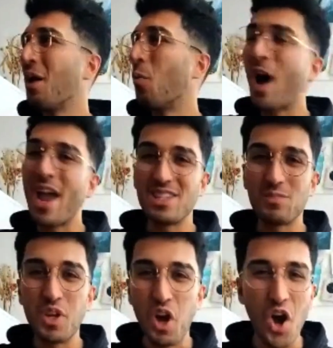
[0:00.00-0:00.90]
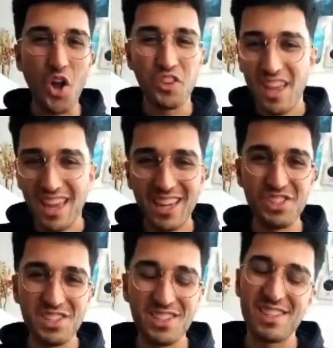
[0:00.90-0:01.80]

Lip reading: wise beyond ages.